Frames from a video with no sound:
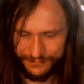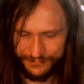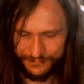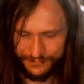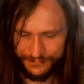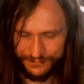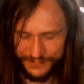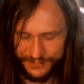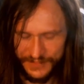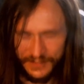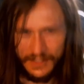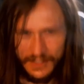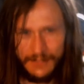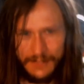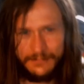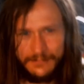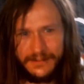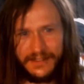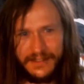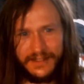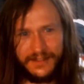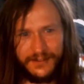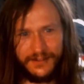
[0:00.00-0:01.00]
they're
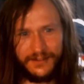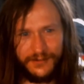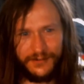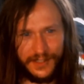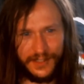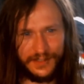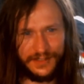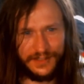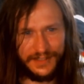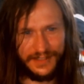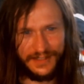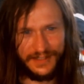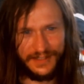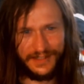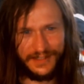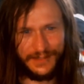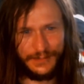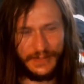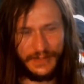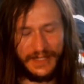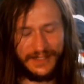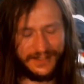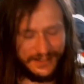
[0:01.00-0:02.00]
coming in quickly and
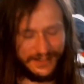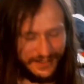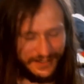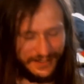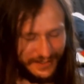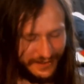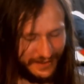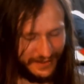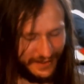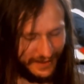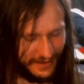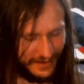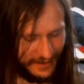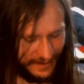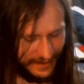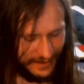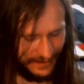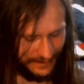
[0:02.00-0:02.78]
passionately, right?